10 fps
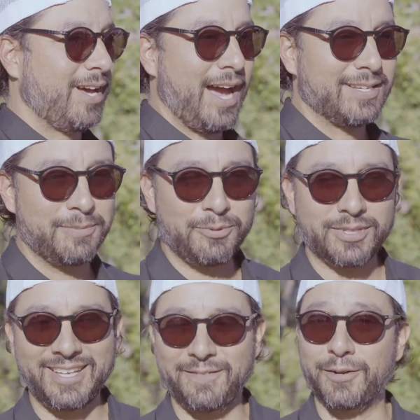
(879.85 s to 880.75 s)
I
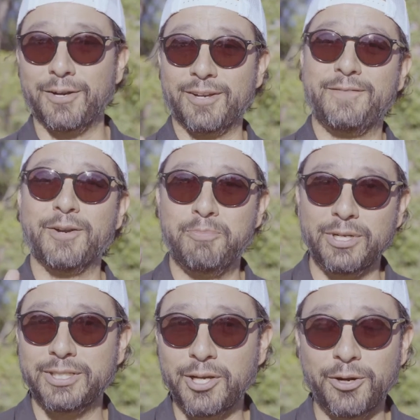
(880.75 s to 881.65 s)
typically, if you're a
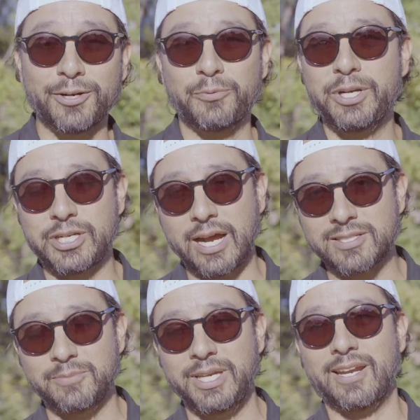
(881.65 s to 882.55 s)
building owner, reach out
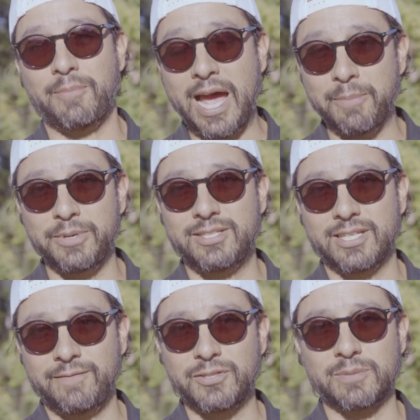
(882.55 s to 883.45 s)
to me, and I'm happy to
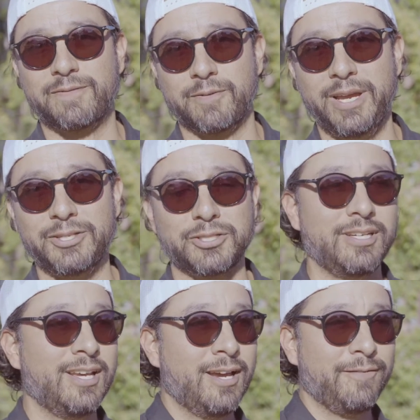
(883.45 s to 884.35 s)
give you some information.
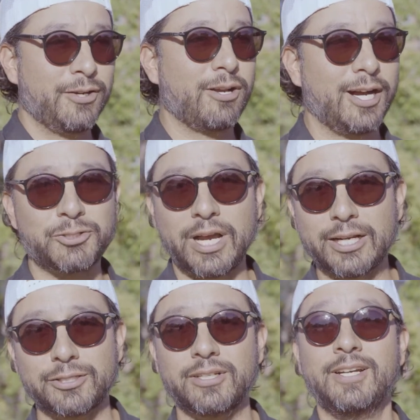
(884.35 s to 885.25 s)
If you're a
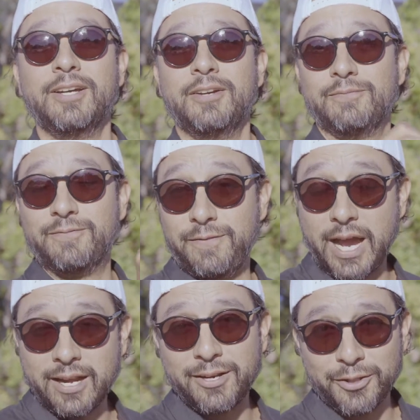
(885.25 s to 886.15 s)
contractor,
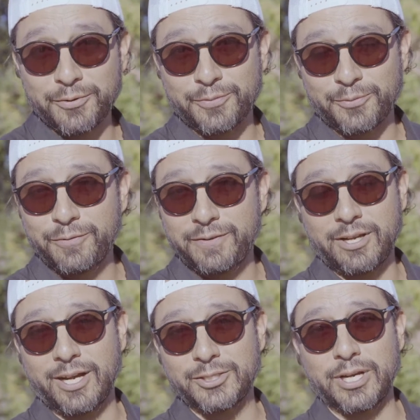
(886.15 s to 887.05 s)
find another roofing
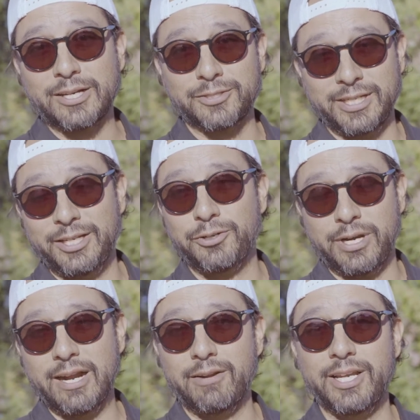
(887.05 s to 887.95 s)
contractor in your
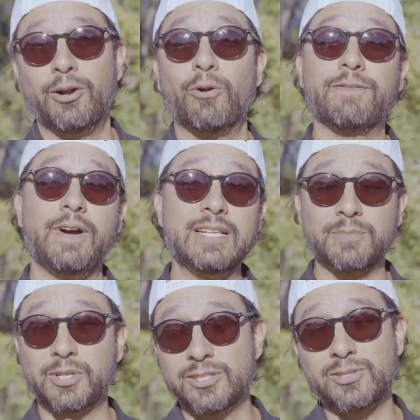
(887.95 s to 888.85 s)
area, or find
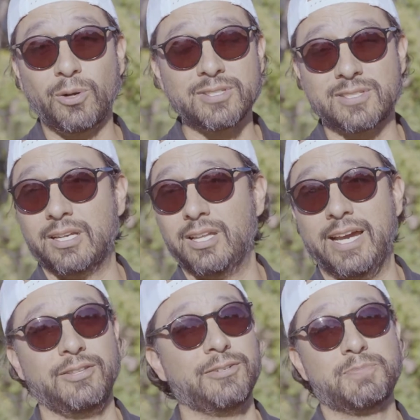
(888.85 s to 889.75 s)
some consultants
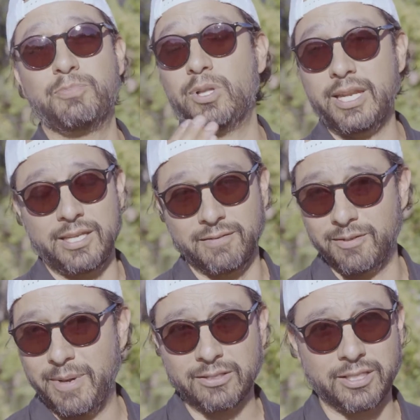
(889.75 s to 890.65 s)
online. There's plenty of
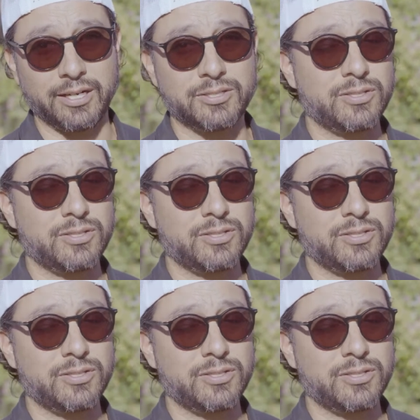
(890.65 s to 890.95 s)
them out there.